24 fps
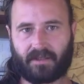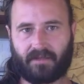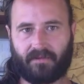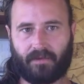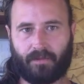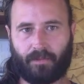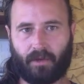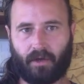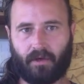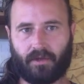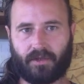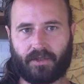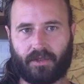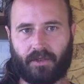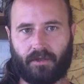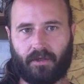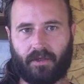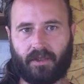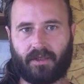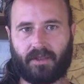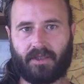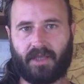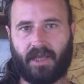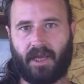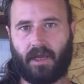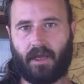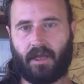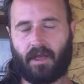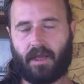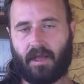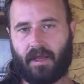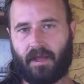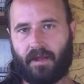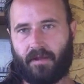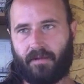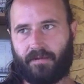of the person. You could say
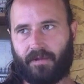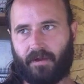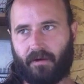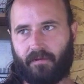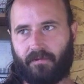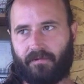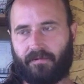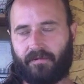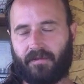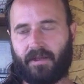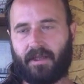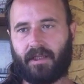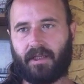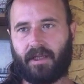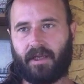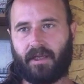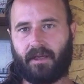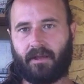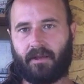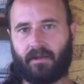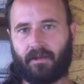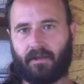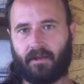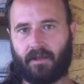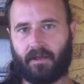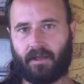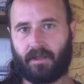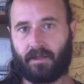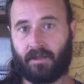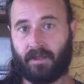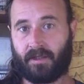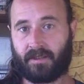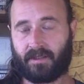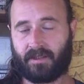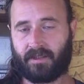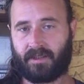they're feeling
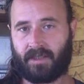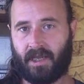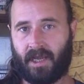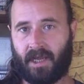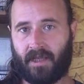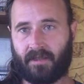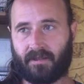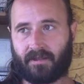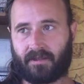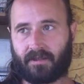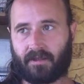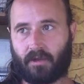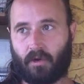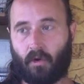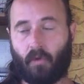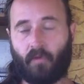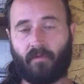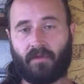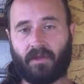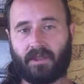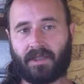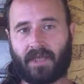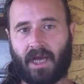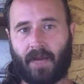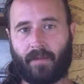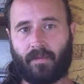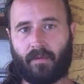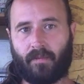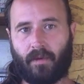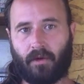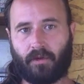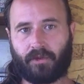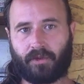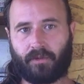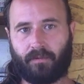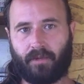this intense over-the-top
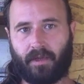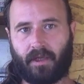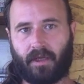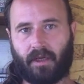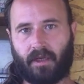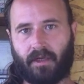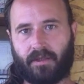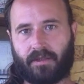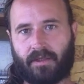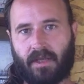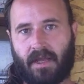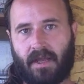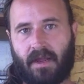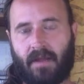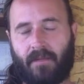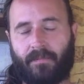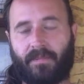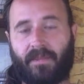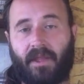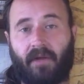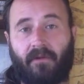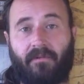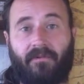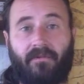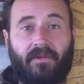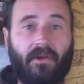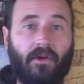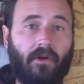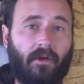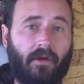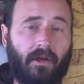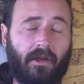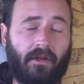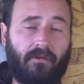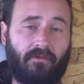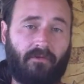emotion because they're
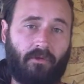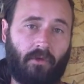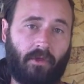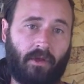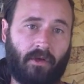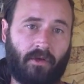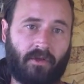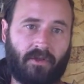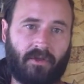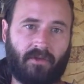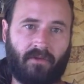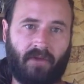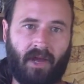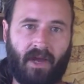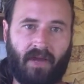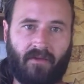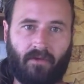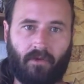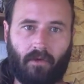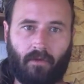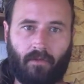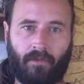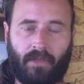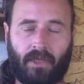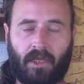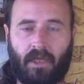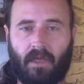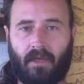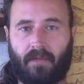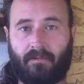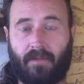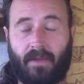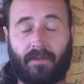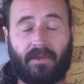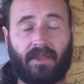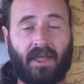fearing for their survival.
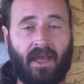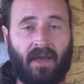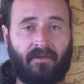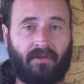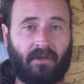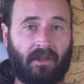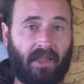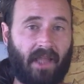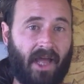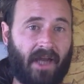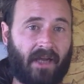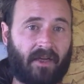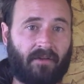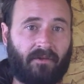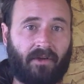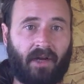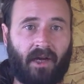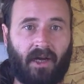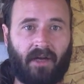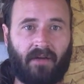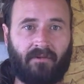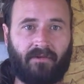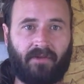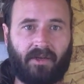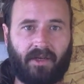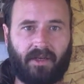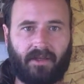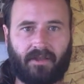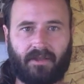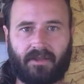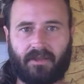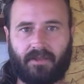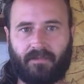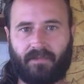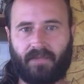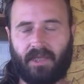Maybe they have a lack of
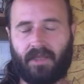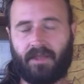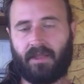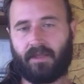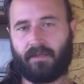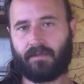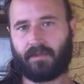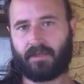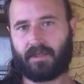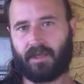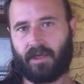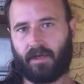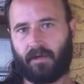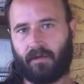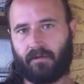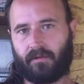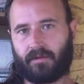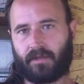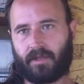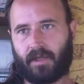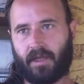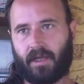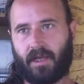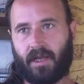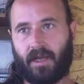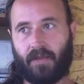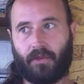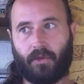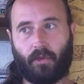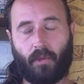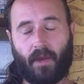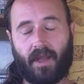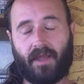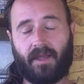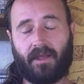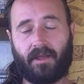confidence in themselves in
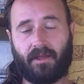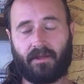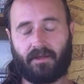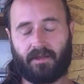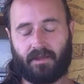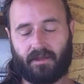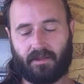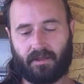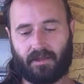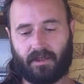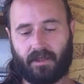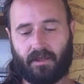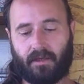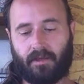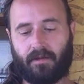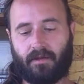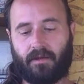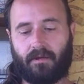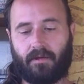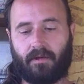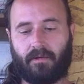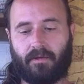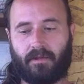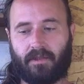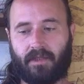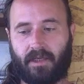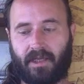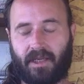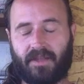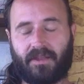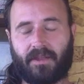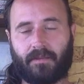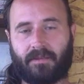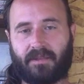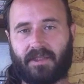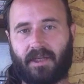their way to
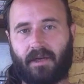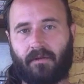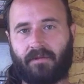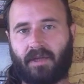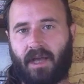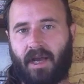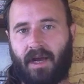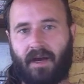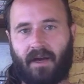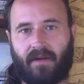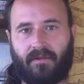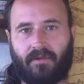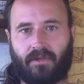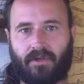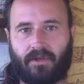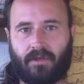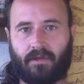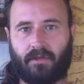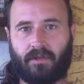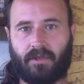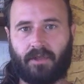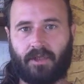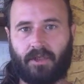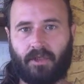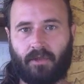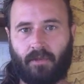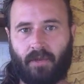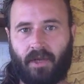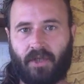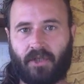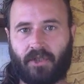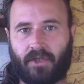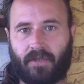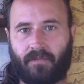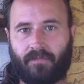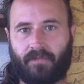get themselves out of a certain
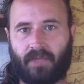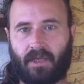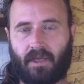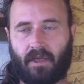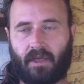situation.